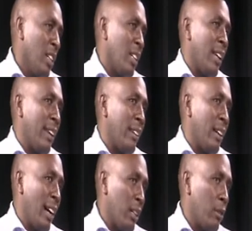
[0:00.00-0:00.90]
Like
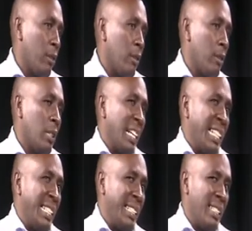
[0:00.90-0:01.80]
alcohol
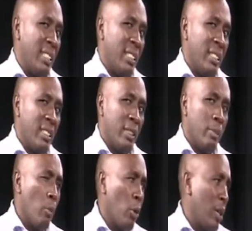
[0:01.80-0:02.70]
and
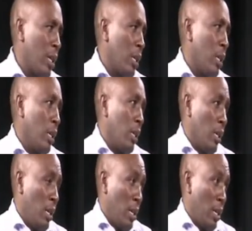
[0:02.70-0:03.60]
smoke,
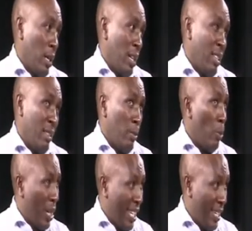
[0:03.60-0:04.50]
and
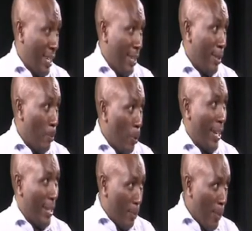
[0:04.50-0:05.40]
smoking,
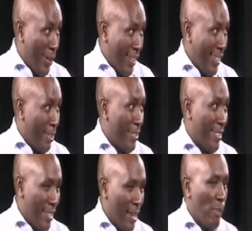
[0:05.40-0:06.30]
because
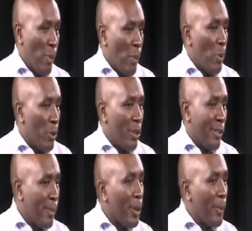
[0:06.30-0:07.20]
there are people who don't
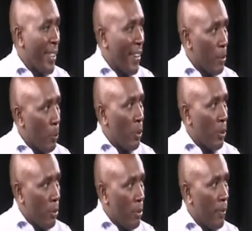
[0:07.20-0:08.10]
smoke, but they're exposed
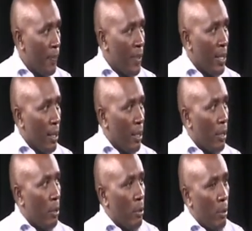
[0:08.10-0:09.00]
to
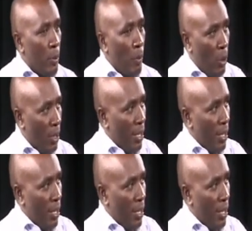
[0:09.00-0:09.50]
smokes,